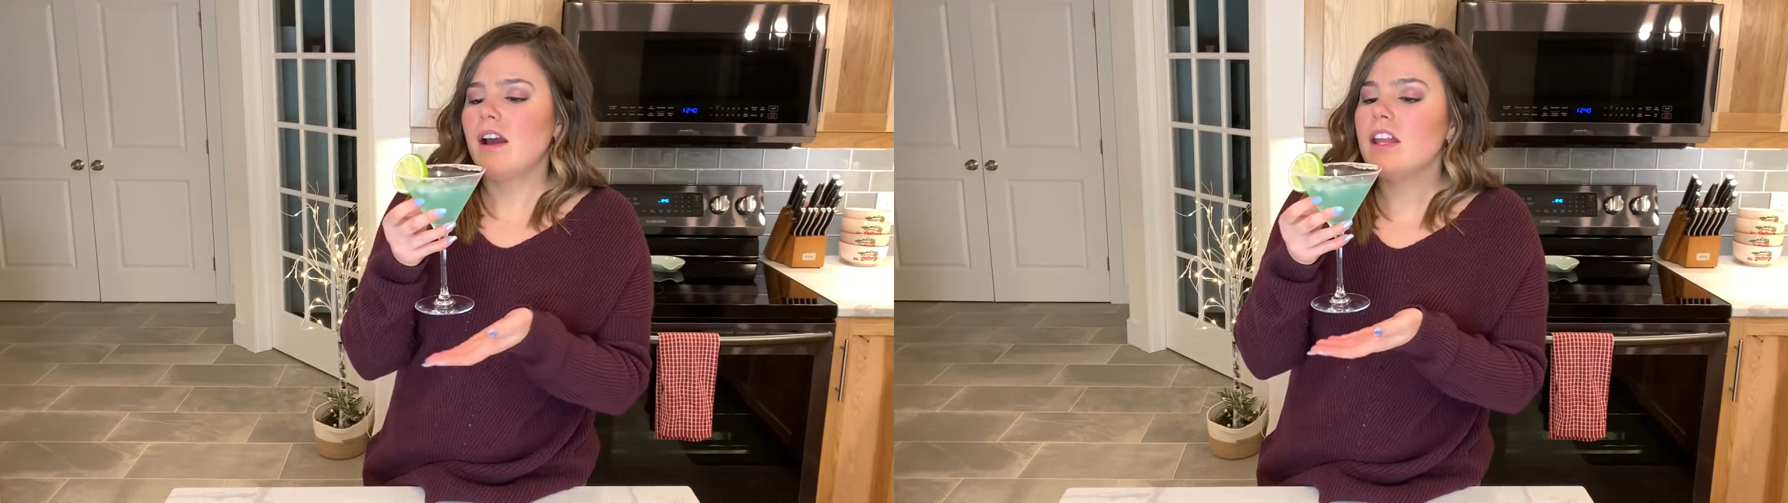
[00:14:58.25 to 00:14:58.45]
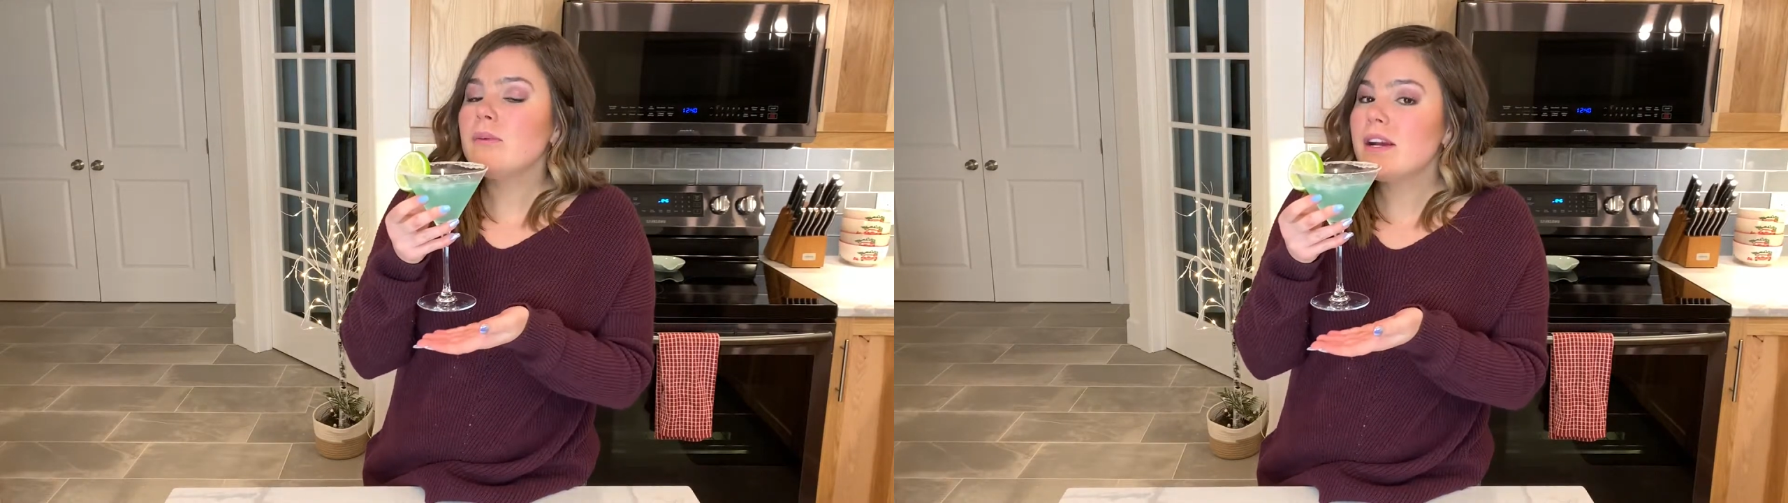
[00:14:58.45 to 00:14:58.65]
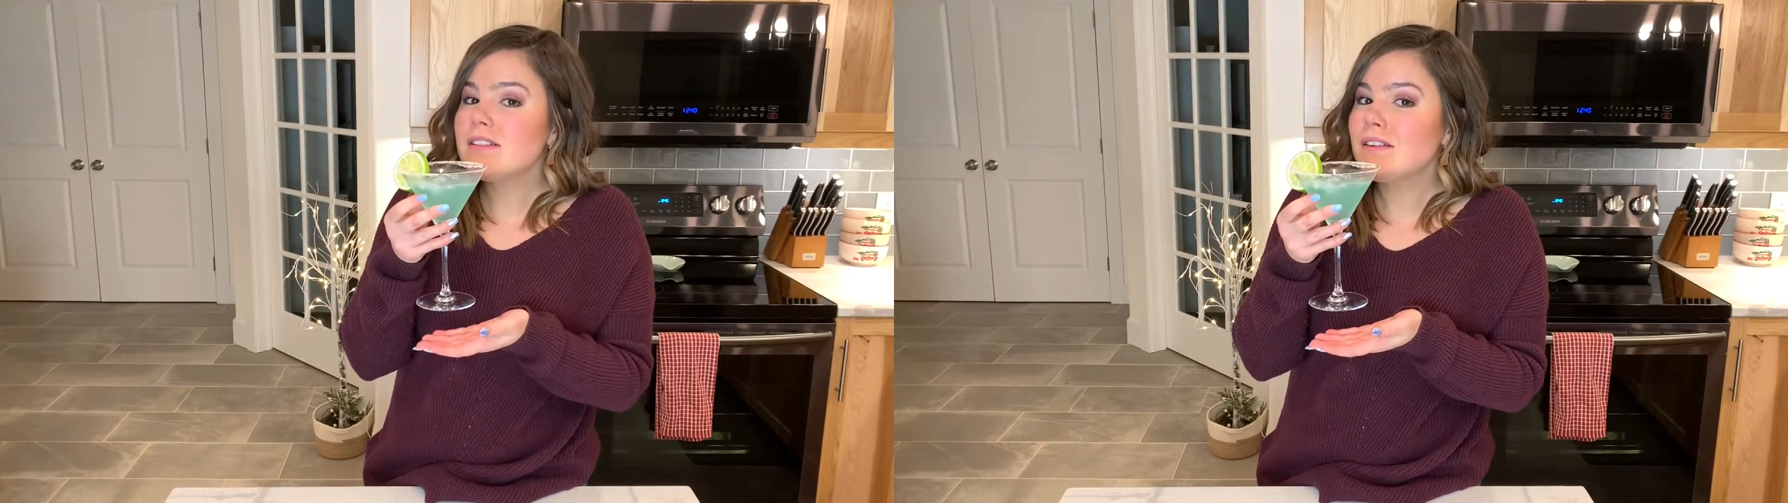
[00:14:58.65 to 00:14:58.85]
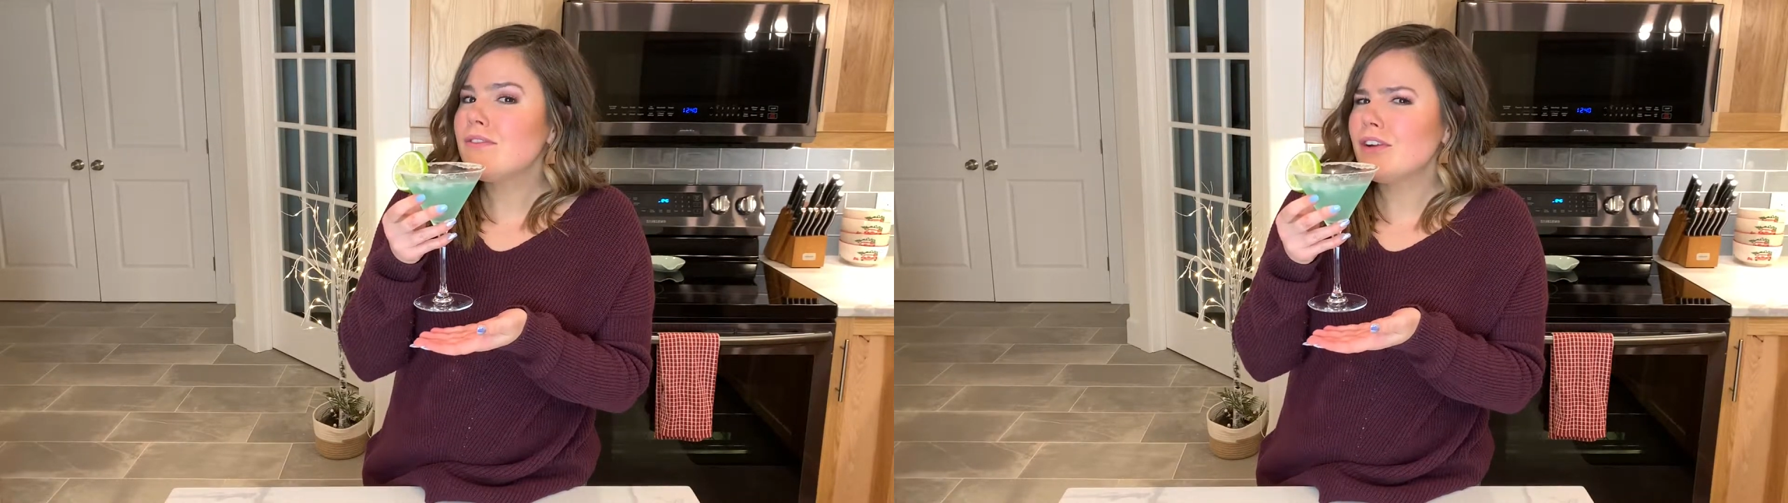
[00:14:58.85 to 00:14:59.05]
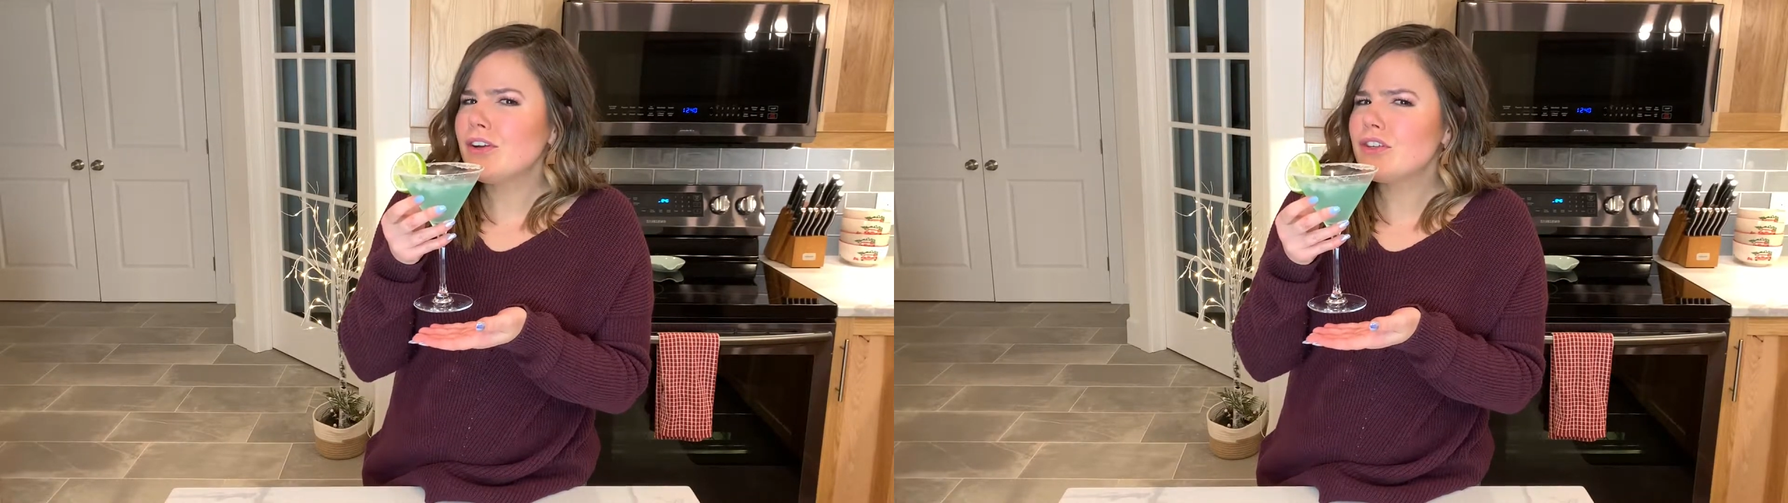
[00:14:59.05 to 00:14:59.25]
otherwise,
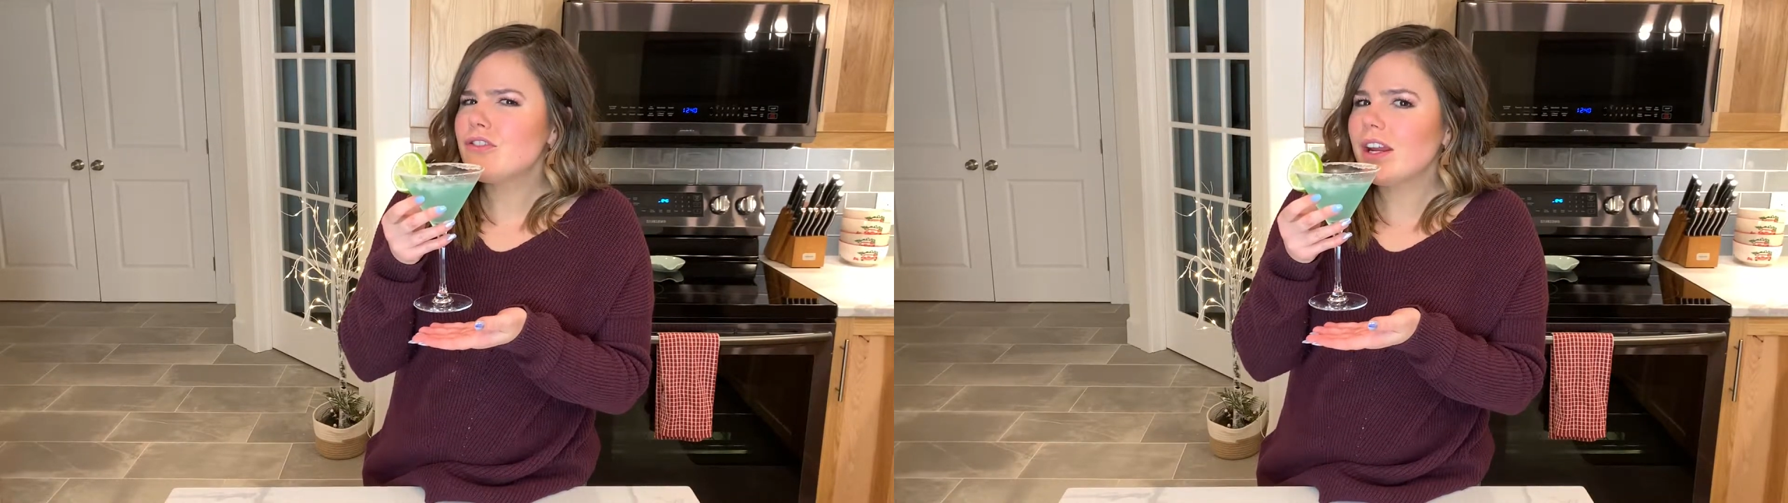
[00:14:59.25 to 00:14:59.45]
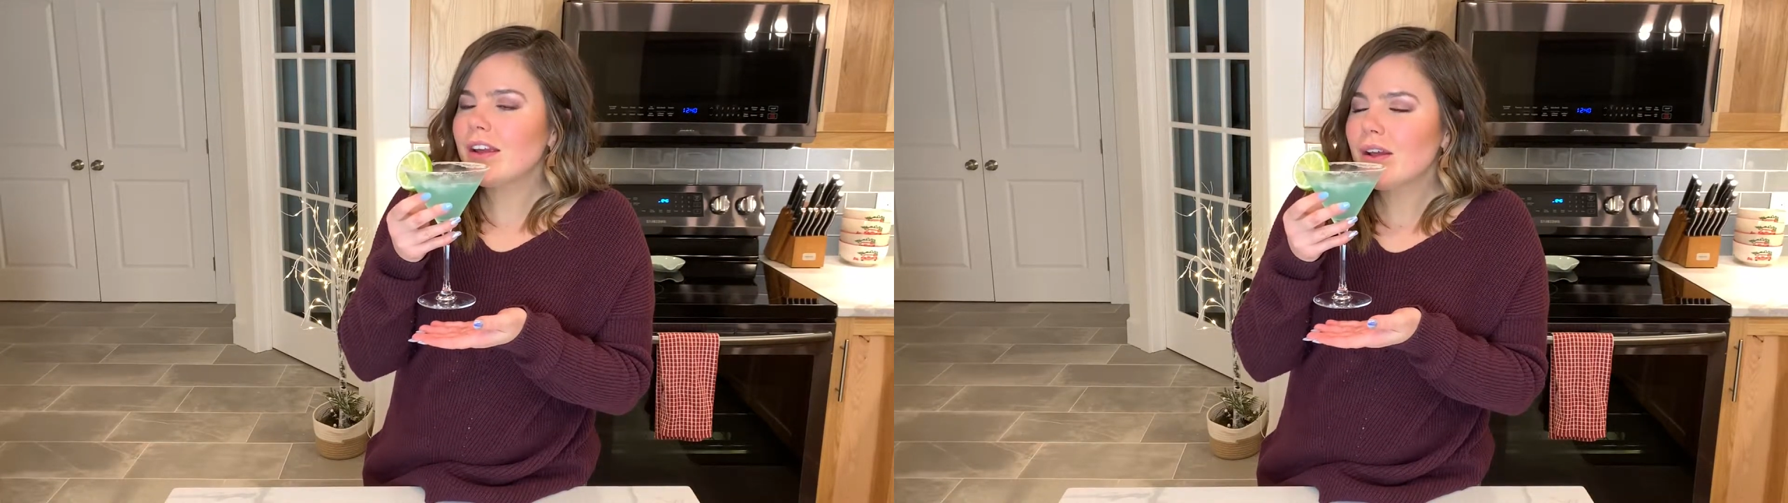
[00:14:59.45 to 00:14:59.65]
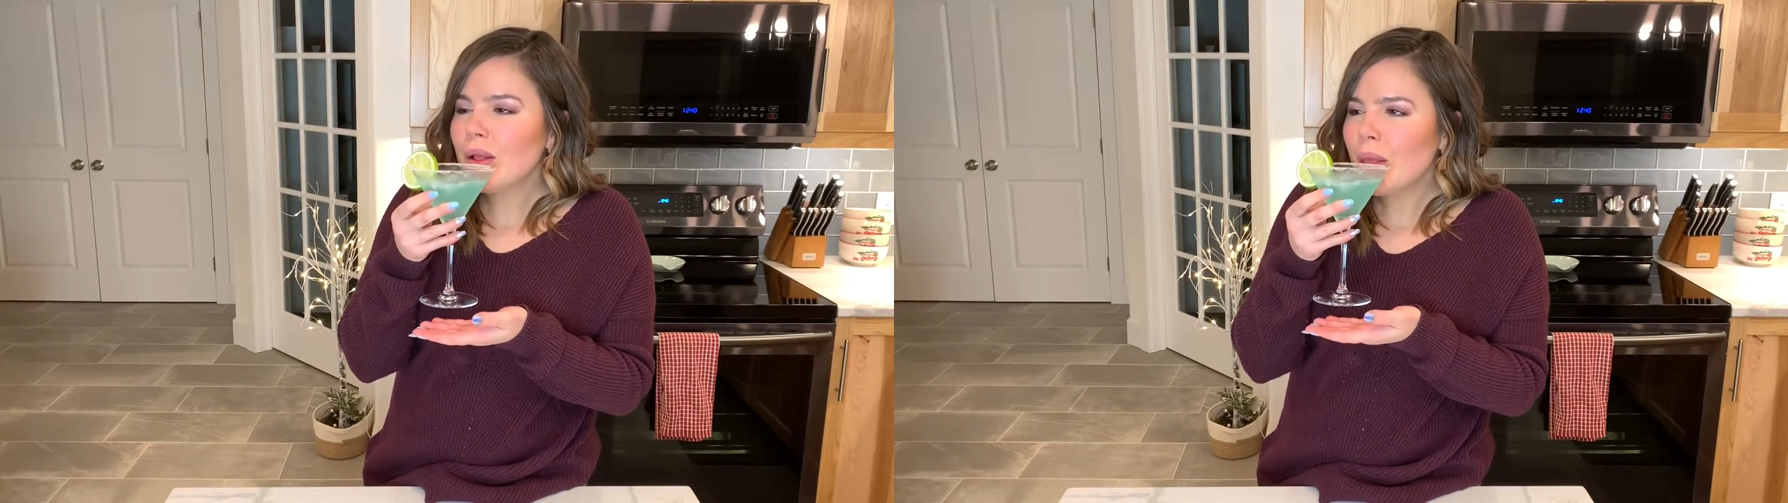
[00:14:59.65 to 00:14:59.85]
very good drink.